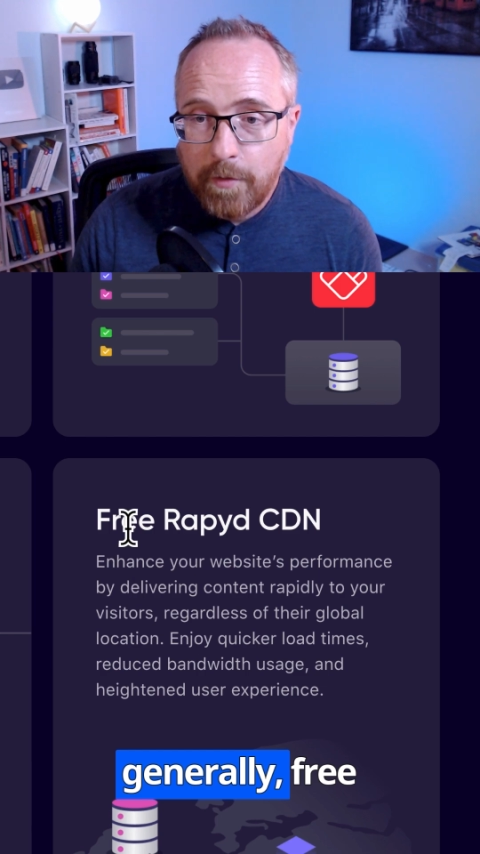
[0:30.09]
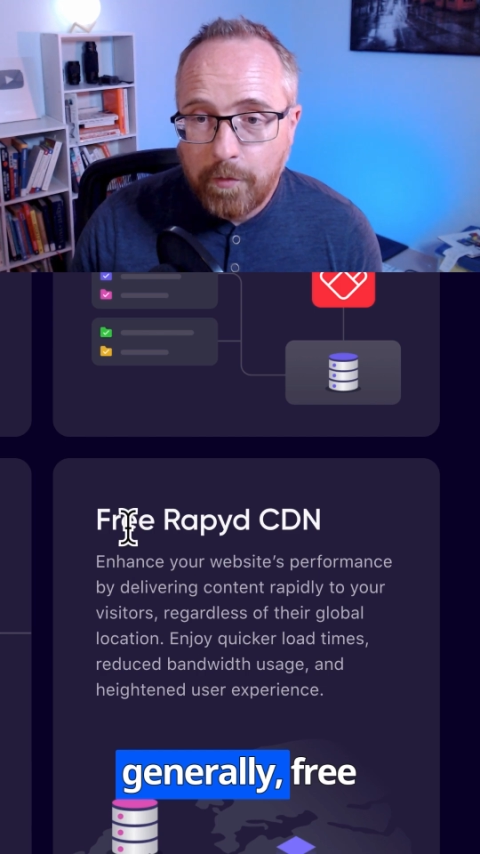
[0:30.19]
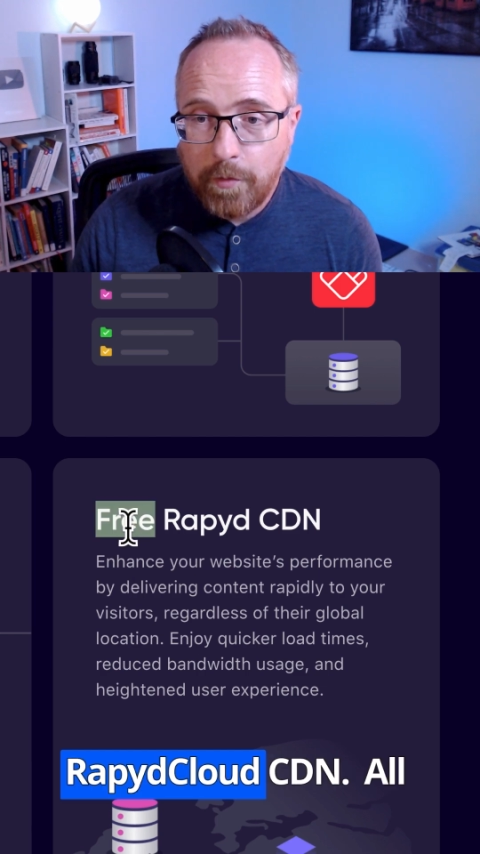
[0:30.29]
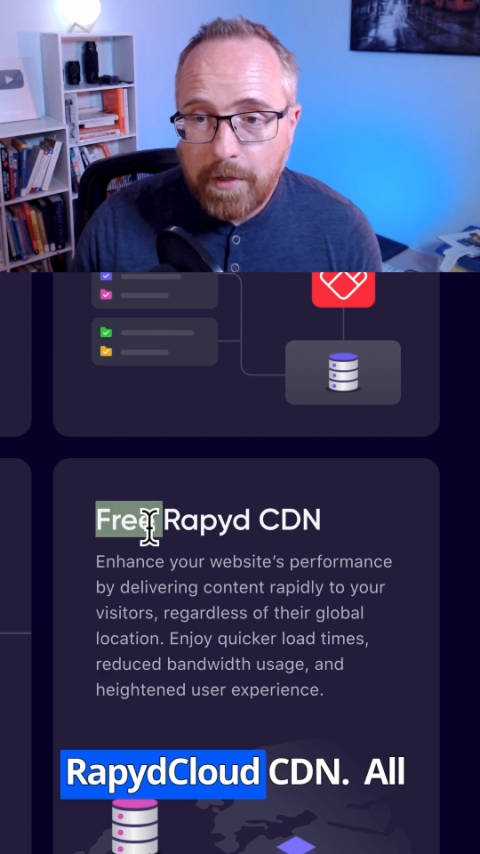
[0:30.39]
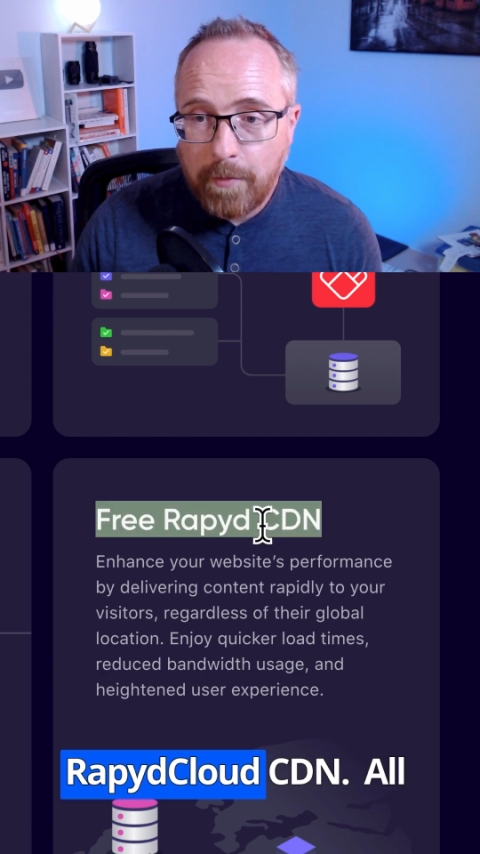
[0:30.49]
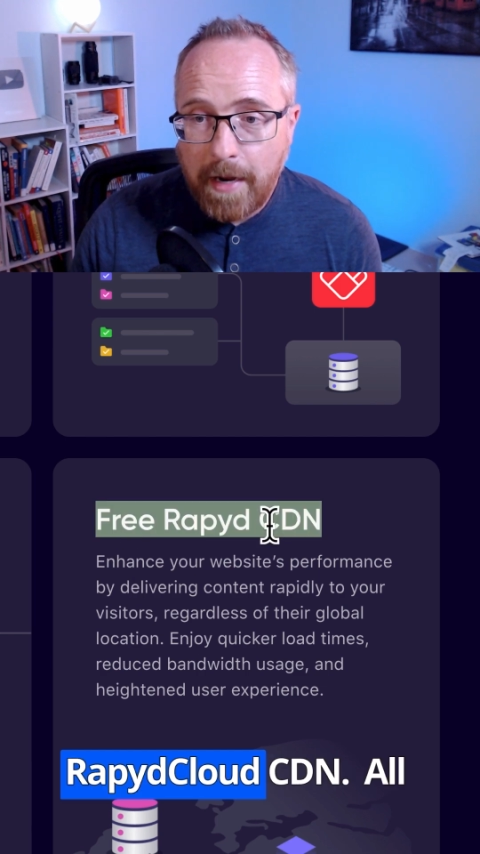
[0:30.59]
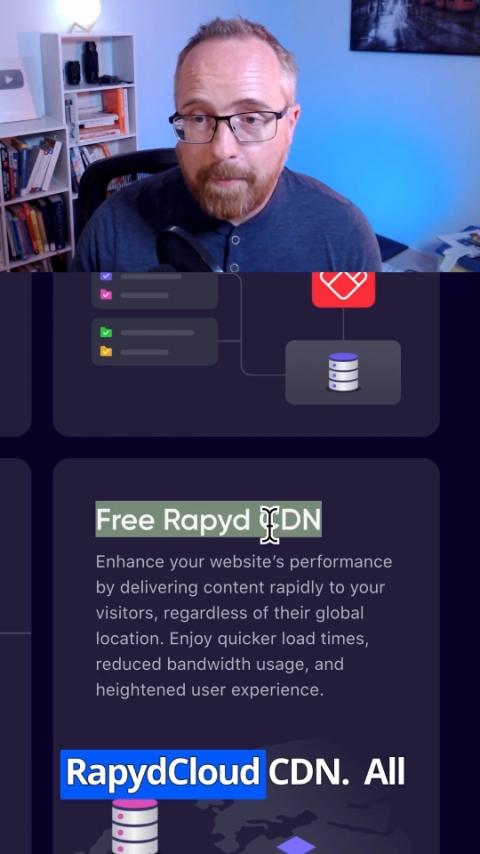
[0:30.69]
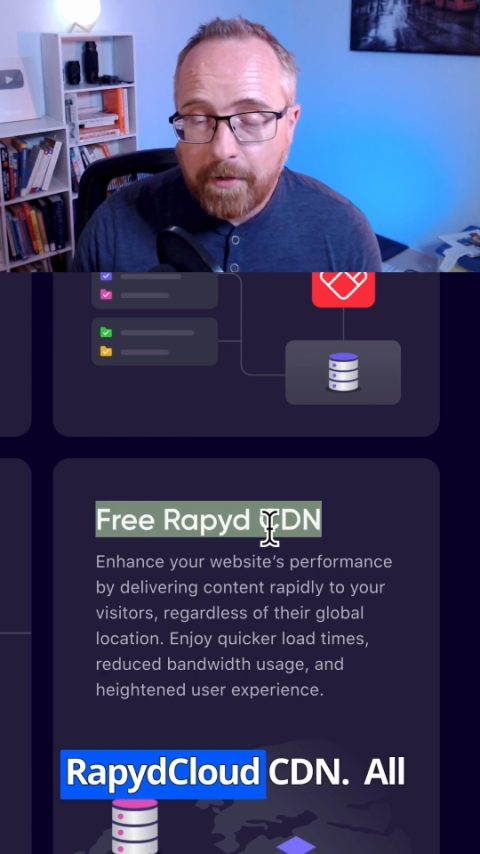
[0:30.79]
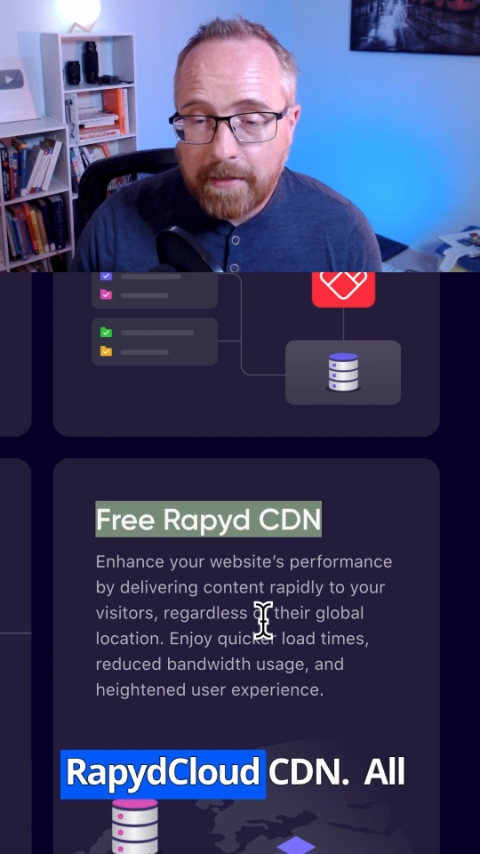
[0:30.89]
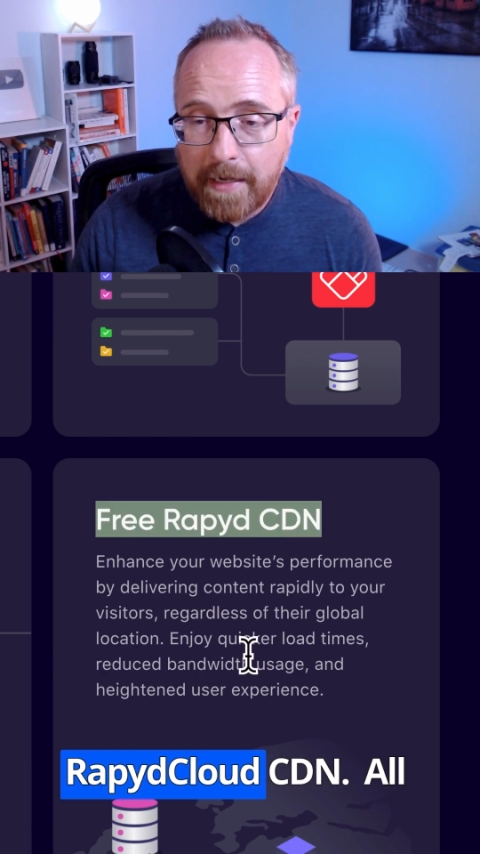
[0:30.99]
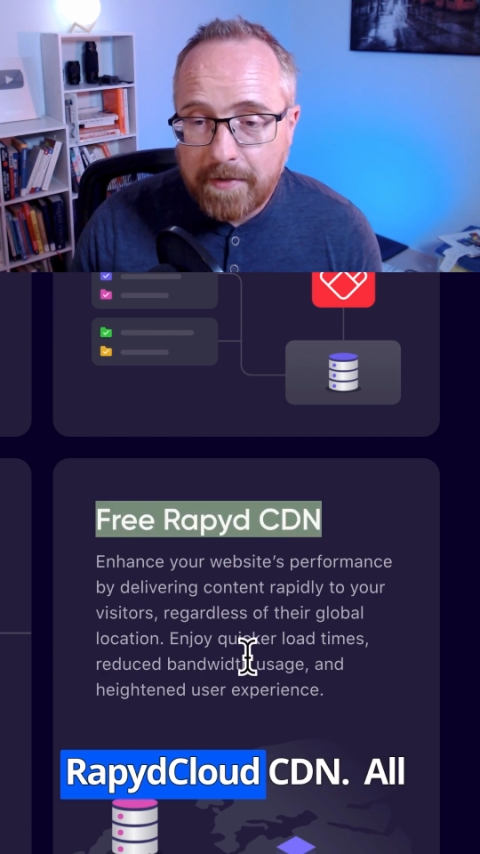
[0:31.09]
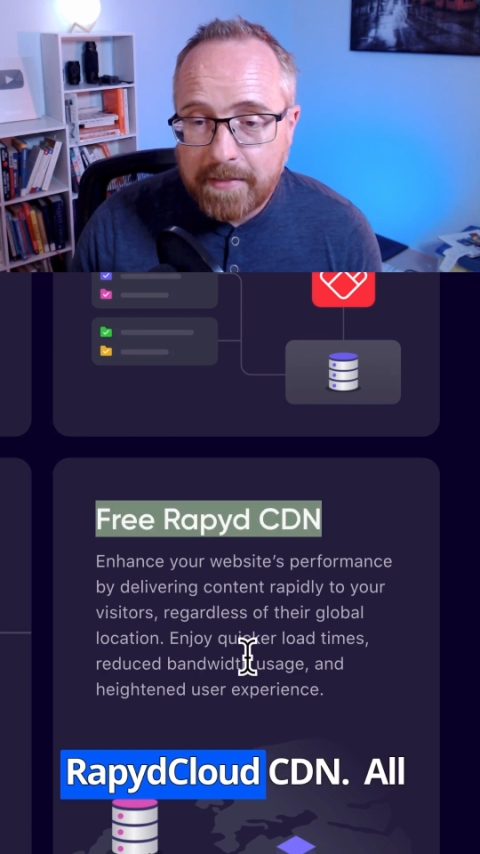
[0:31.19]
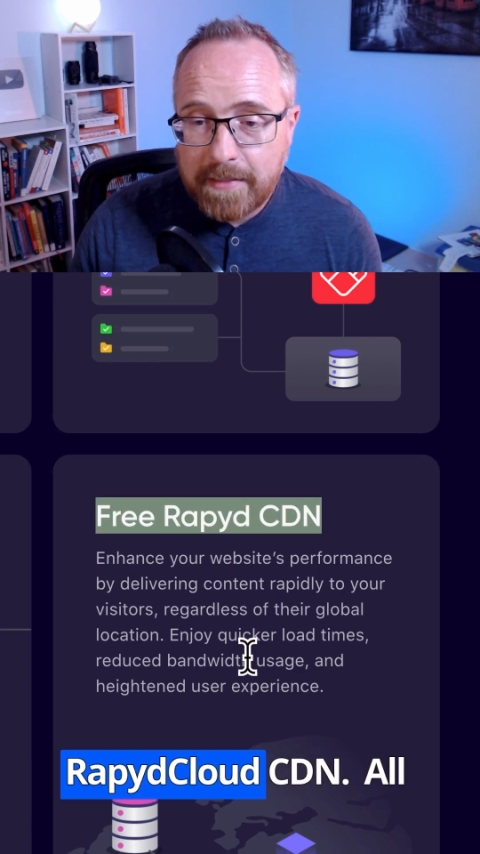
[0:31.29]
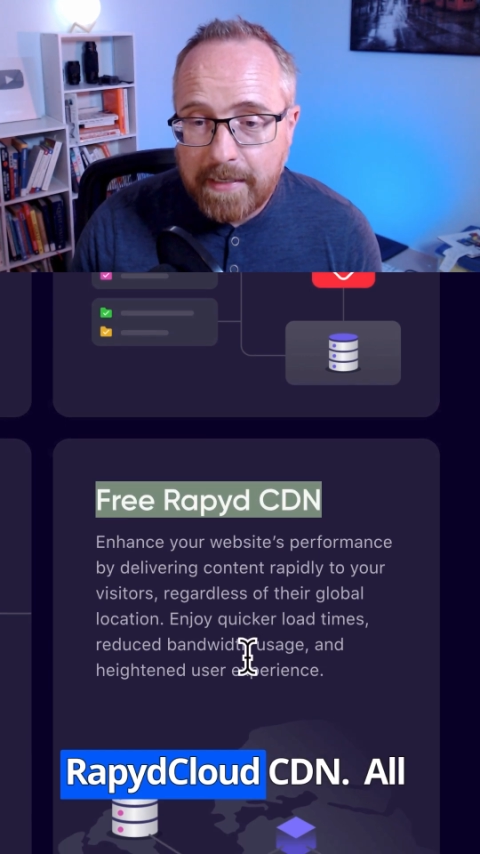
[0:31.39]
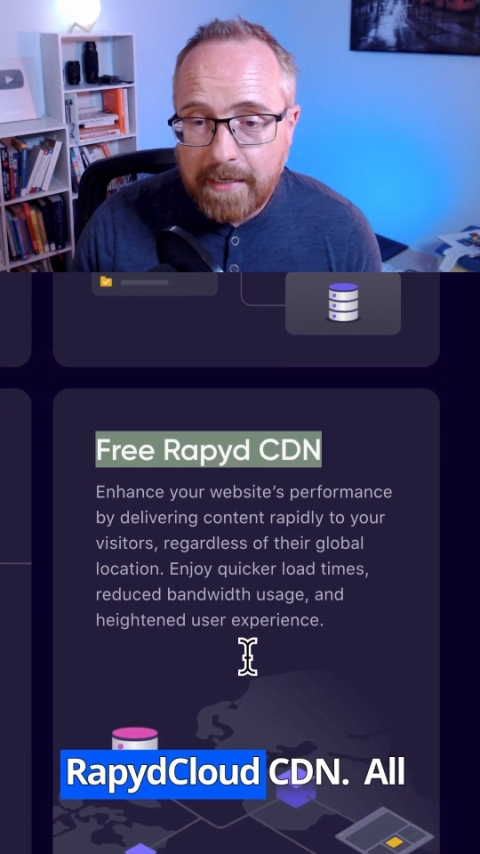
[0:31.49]
free Rapyd Cloud
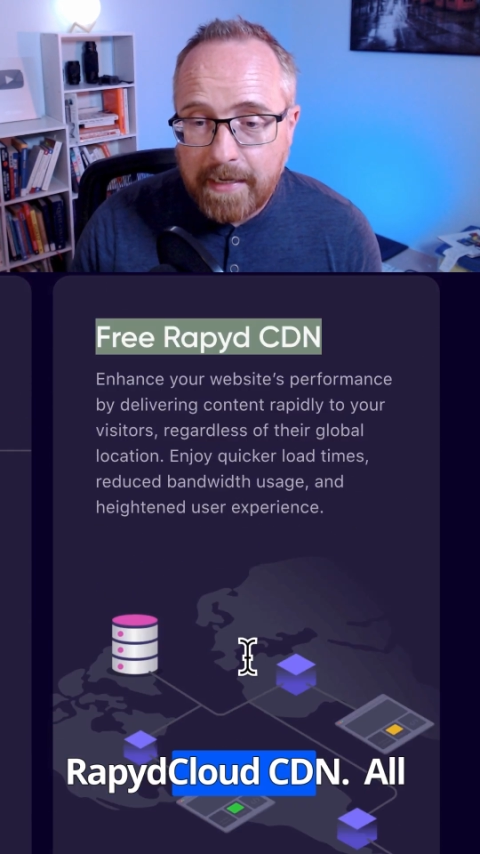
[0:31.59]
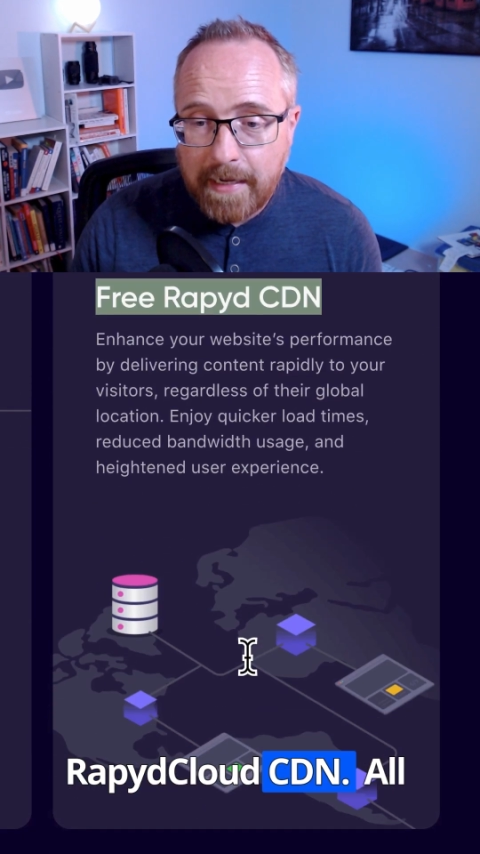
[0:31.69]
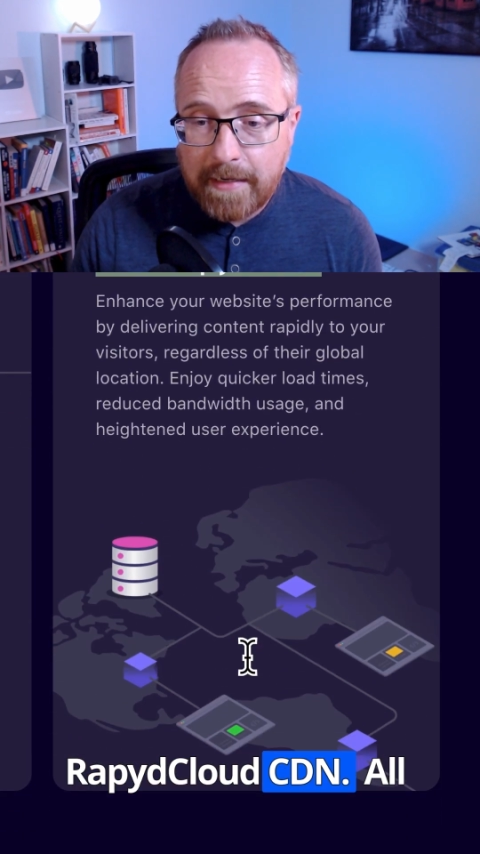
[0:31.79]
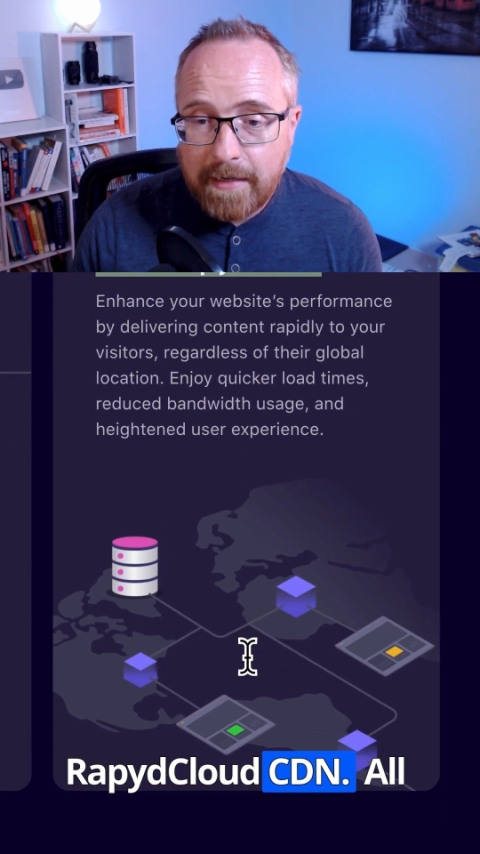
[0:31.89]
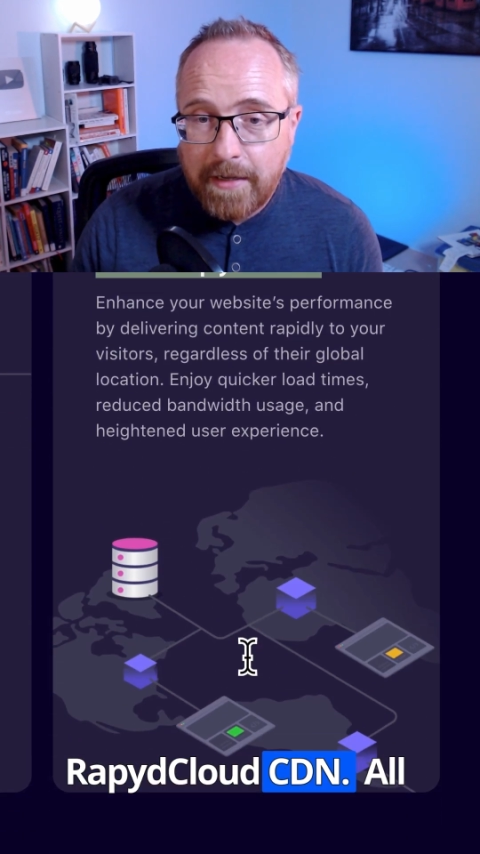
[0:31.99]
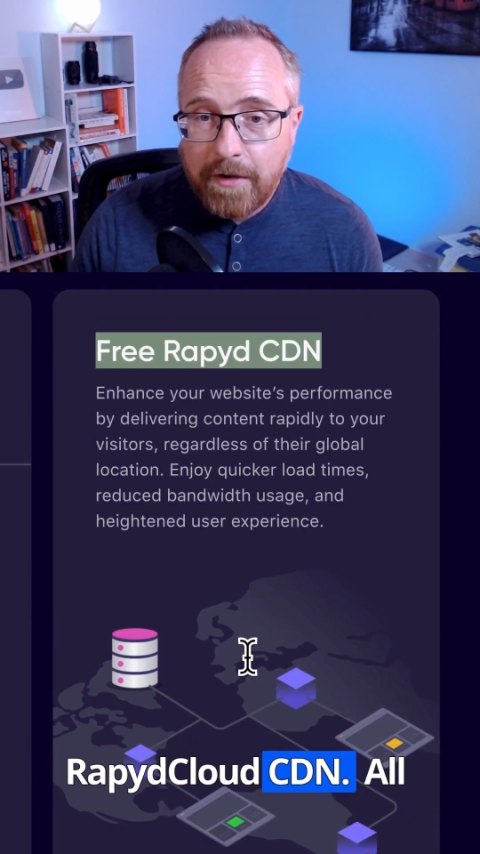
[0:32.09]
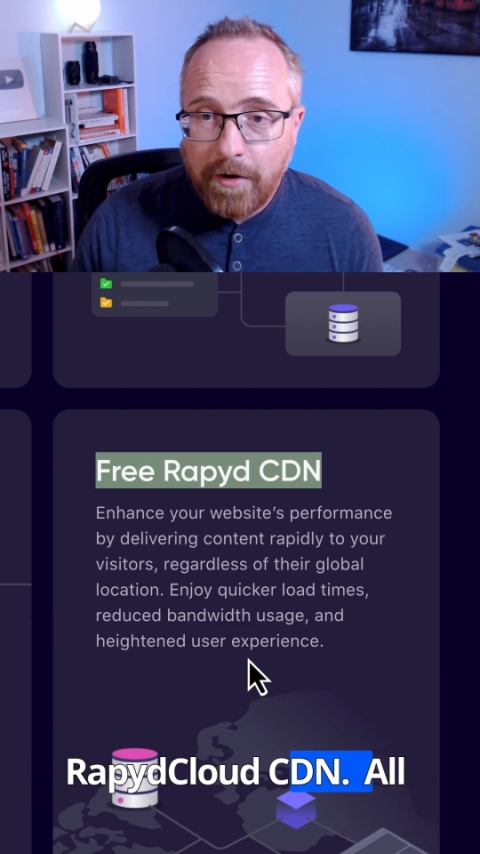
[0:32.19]
CDN.